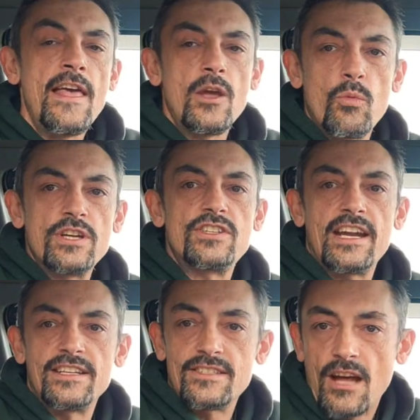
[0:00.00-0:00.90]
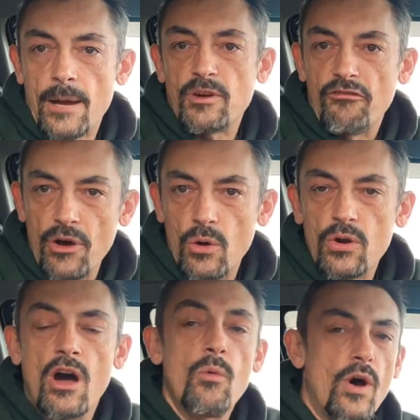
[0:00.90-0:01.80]
in which that it's time to vote
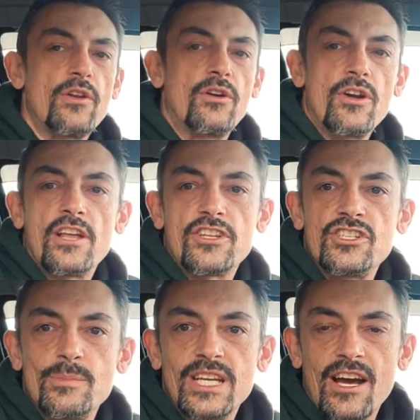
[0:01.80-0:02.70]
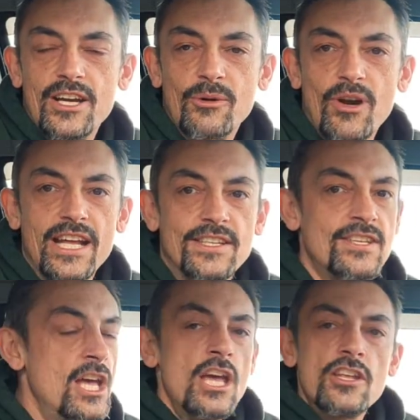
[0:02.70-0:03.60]
on whether or not they should be cutting
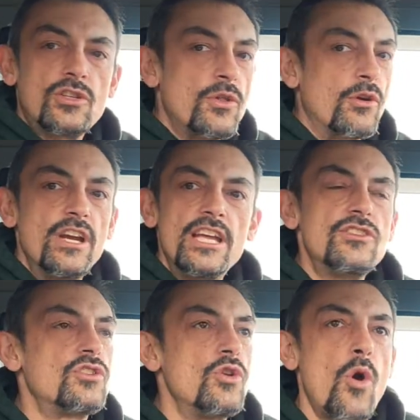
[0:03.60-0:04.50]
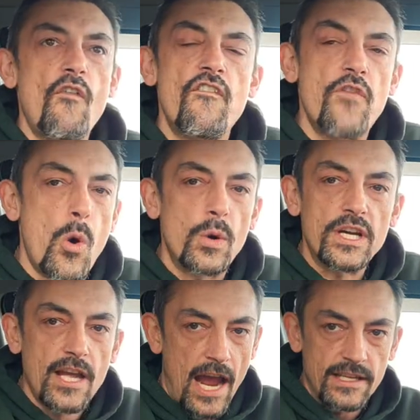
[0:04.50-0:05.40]
rates. So there is no
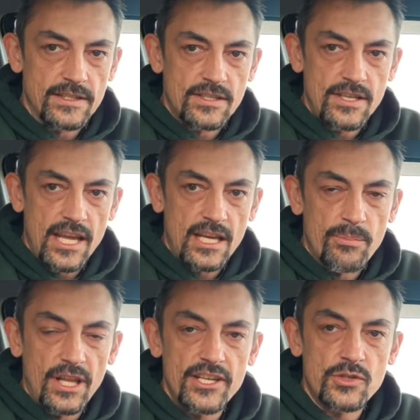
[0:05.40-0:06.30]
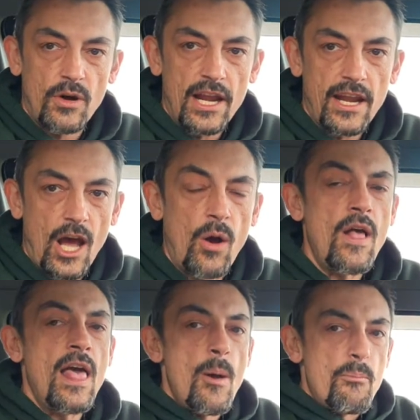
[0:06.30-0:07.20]
forward guidance taking place right now.
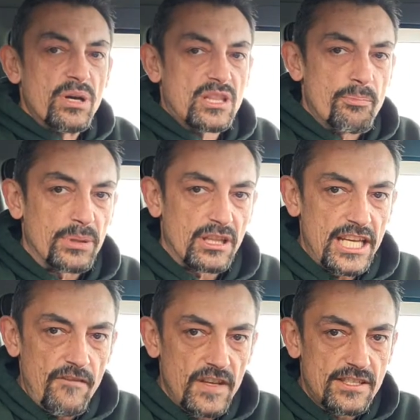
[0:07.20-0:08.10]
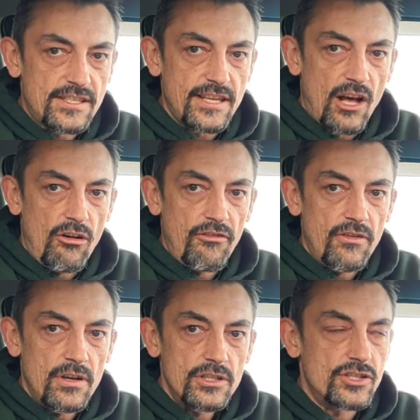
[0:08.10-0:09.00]
But the belief itself,
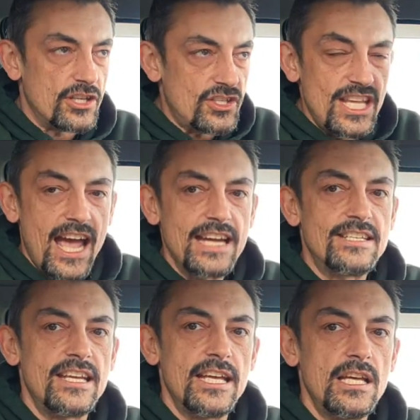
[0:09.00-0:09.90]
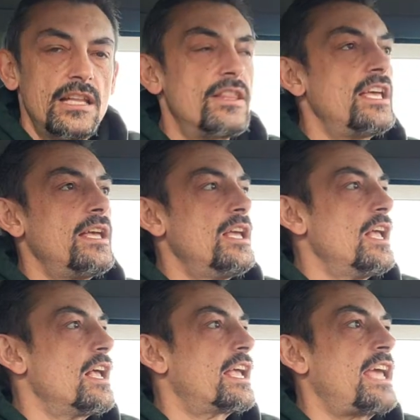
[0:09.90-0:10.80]
just the idea,
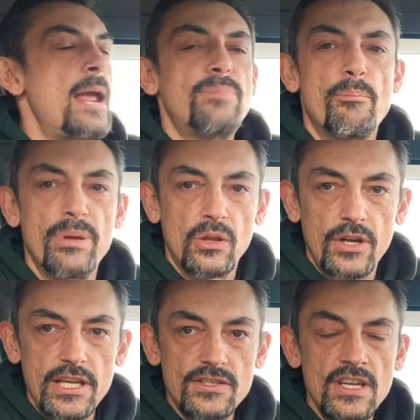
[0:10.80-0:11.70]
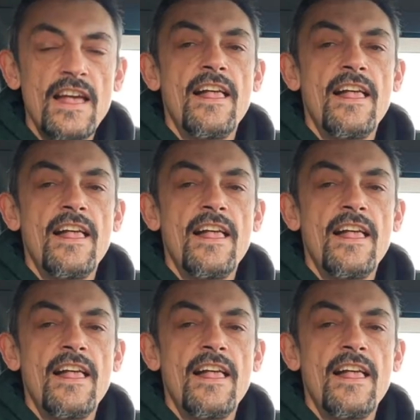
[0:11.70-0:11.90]
the capabilities,